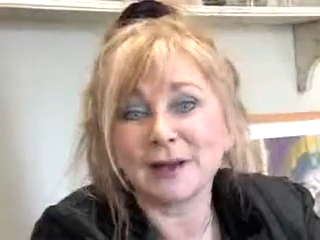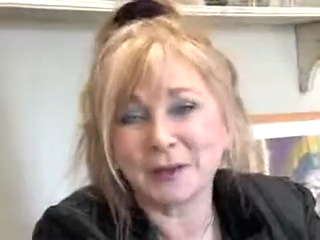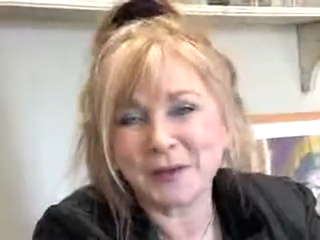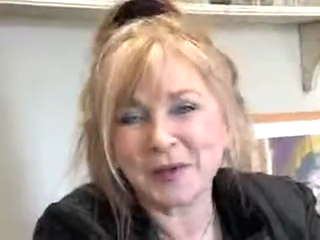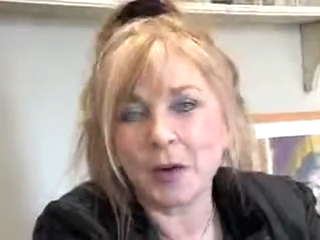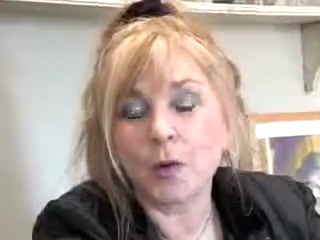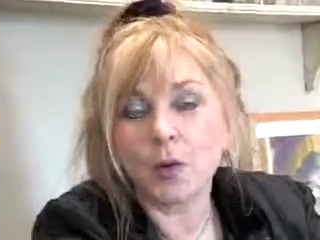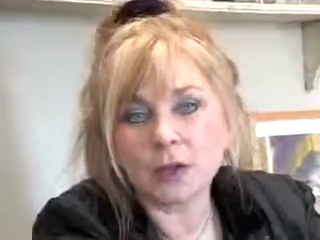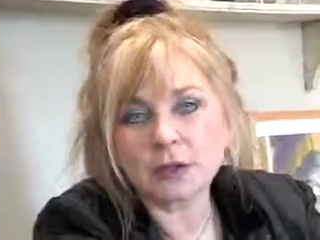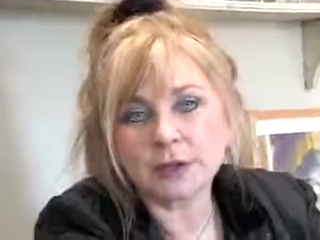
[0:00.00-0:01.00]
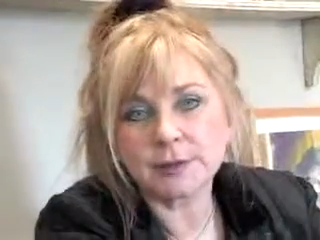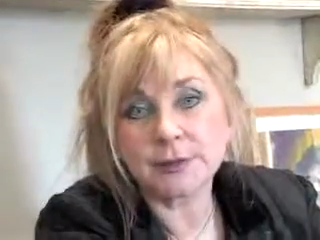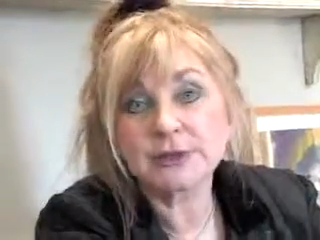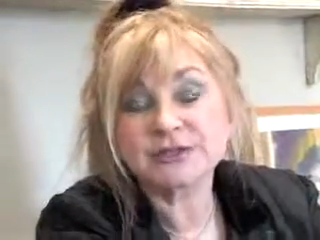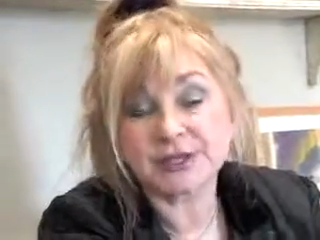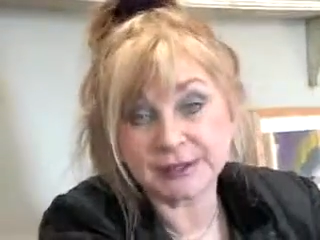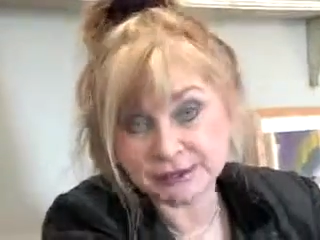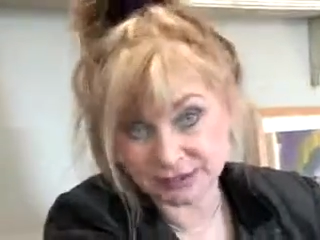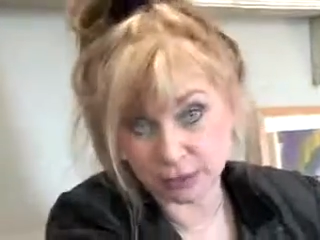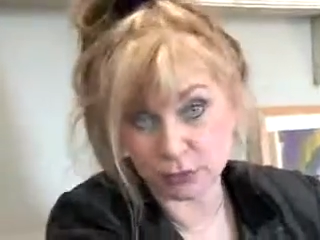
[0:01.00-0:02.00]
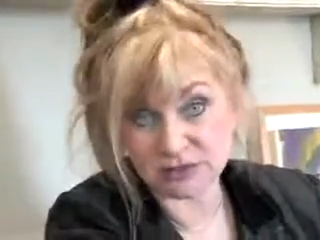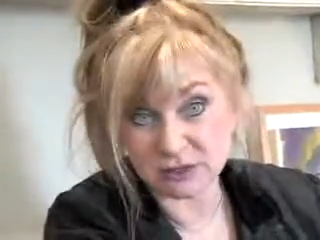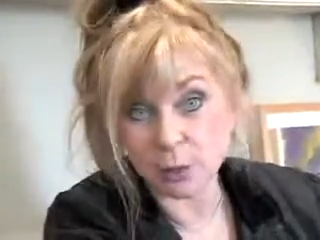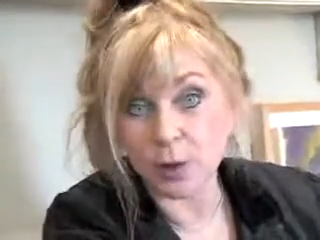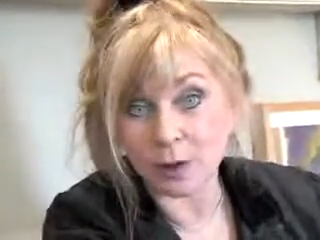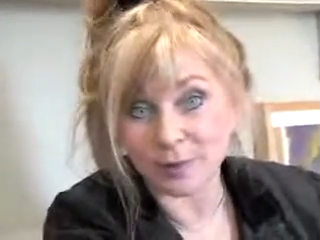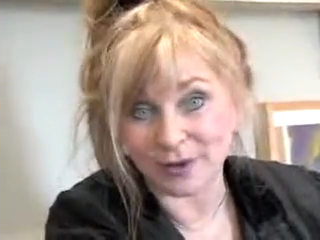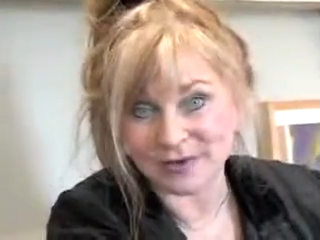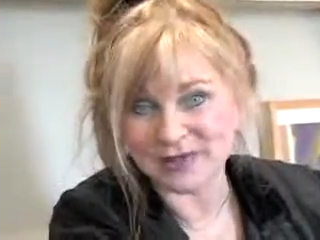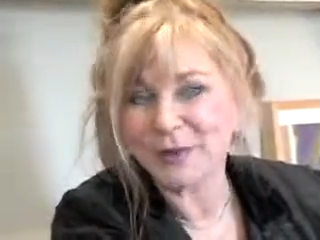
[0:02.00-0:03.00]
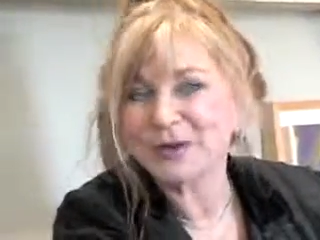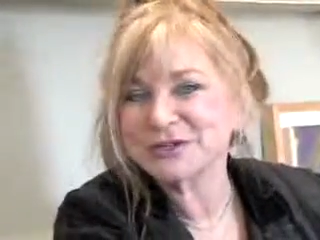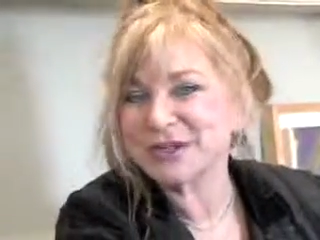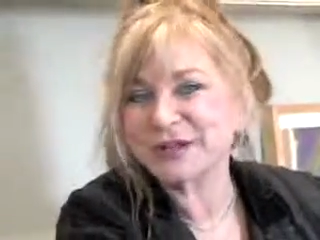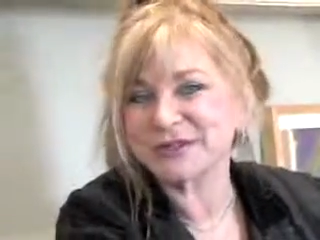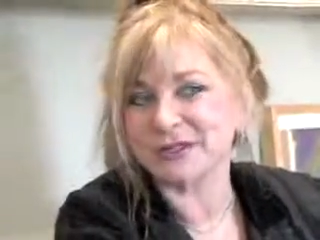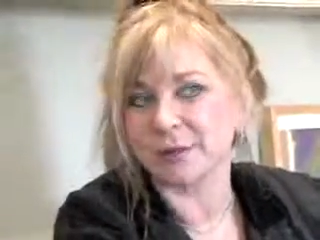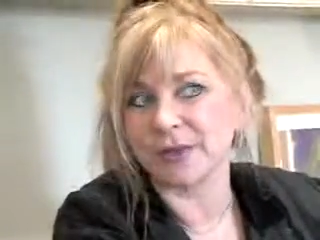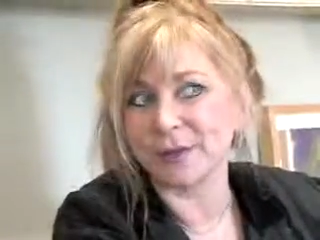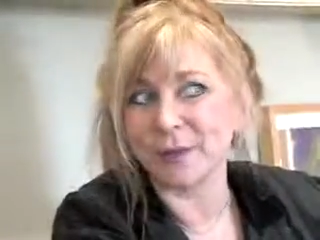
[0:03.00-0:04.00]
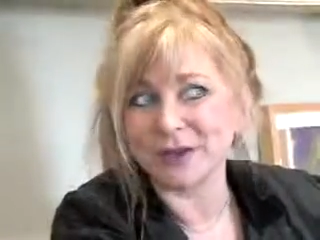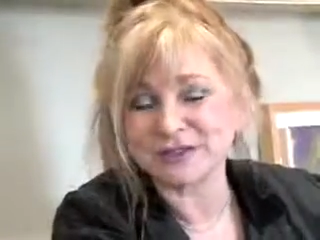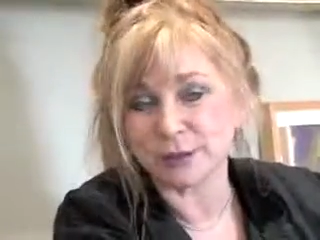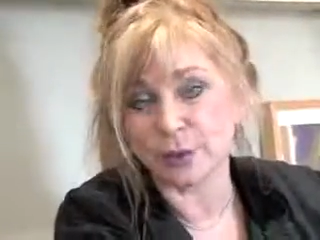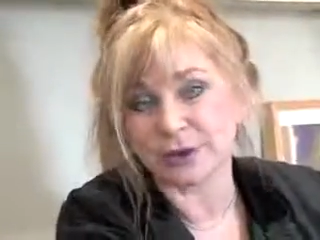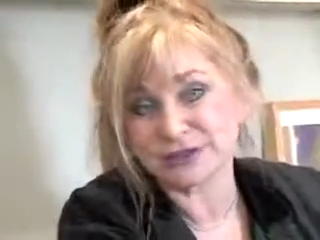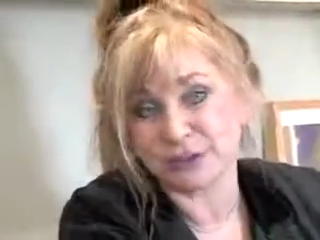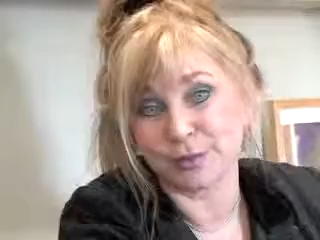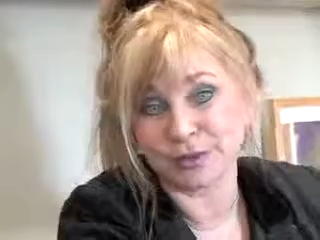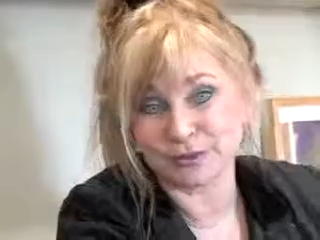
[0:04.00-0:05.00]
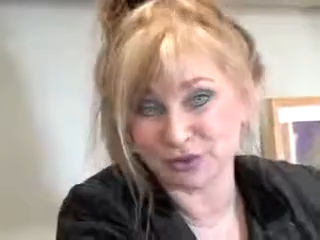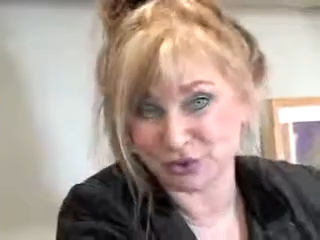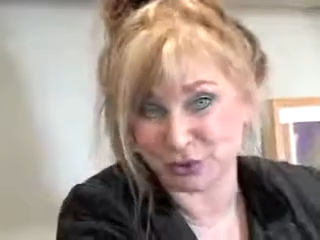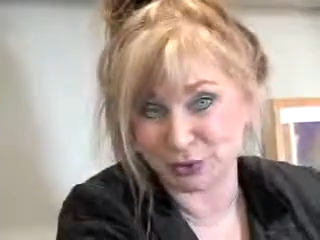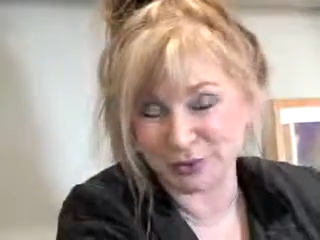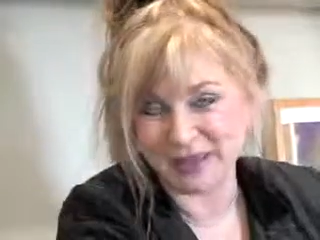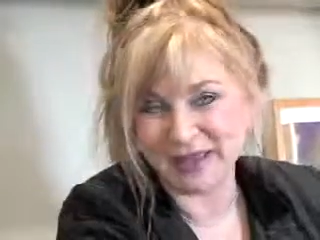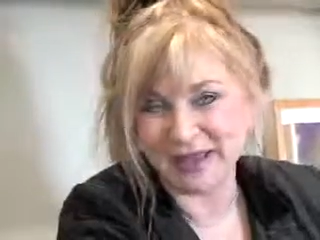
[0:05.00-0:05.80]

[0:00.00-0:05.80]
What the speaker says: Hello. Welcome to Inner Secrets in the Workplace. I'm going to tell you something that might surprise you, but it's true.